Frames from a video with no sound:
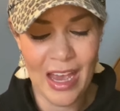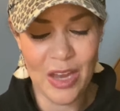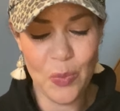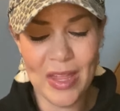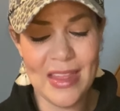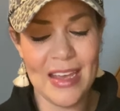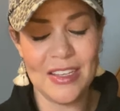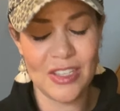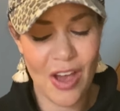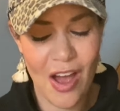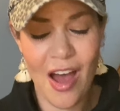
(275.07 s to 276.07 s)
And when they
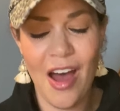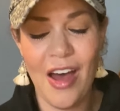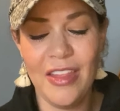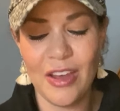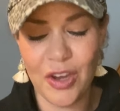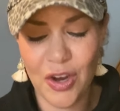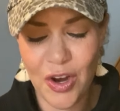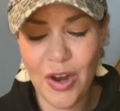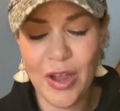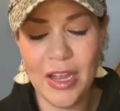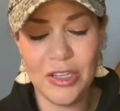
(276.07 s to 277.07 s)
saw the
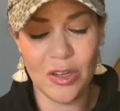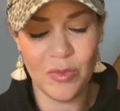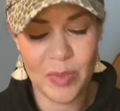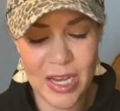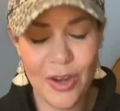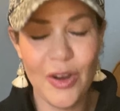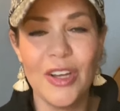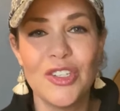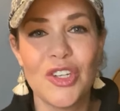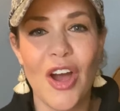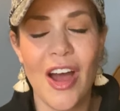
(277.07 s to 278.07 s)
courage of Peter
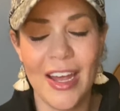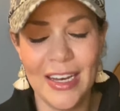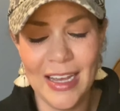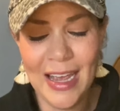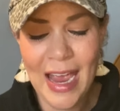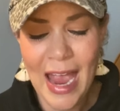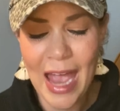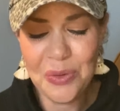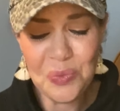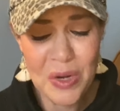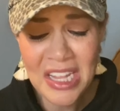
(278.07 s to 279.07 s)
and John
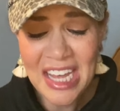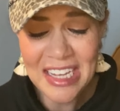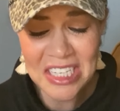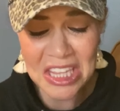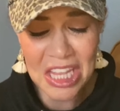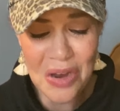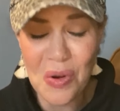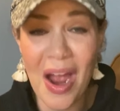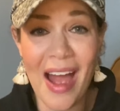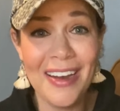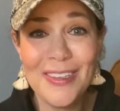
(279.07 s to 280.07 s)
and realized that they
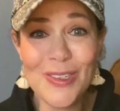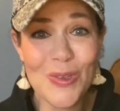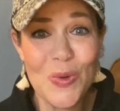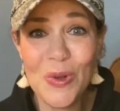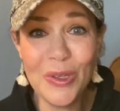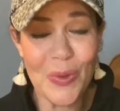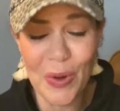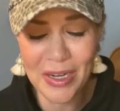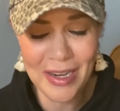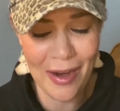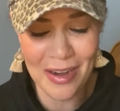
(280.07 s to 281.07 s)
were unschooled,
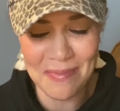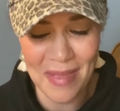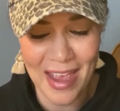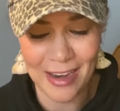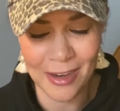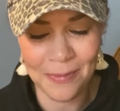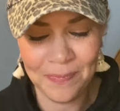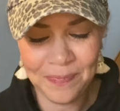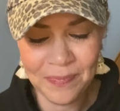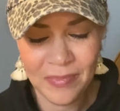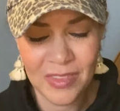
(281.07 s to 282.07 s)
ordinary men,
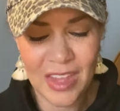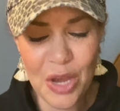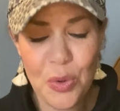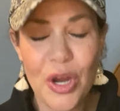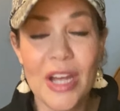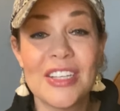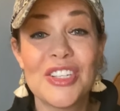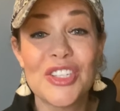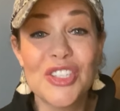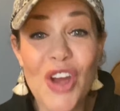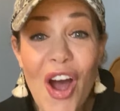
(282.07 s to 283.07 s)
they were
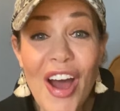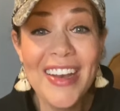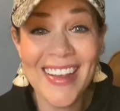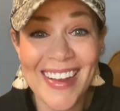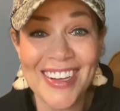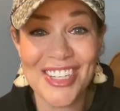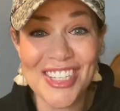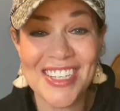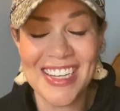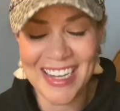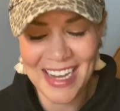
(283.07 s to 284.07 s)

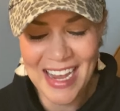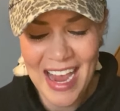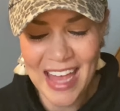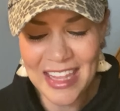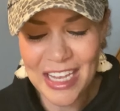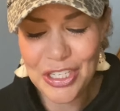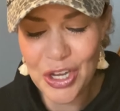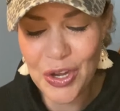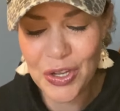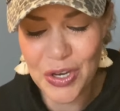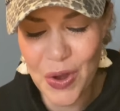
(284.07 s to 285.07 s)
astonished and they
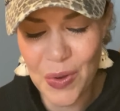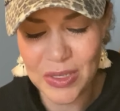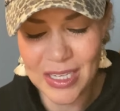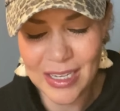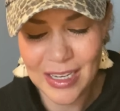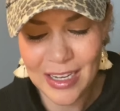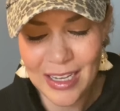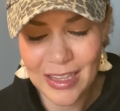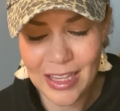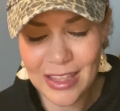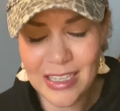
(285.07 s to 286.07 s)
took note
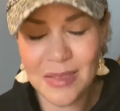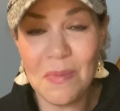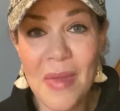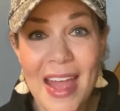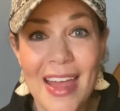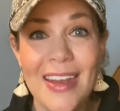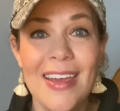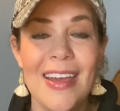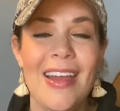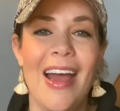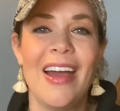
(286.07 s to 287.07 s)
that these
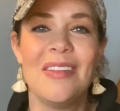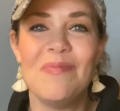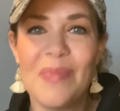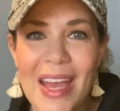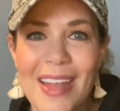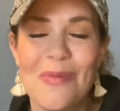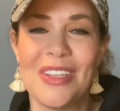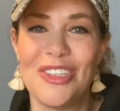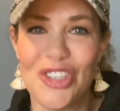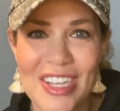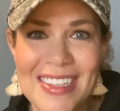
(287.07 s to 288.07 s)
men had been with
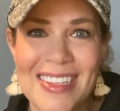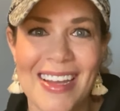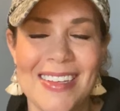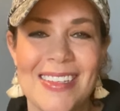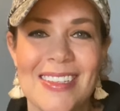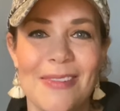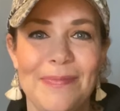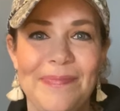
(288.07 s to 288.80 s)
Jesus.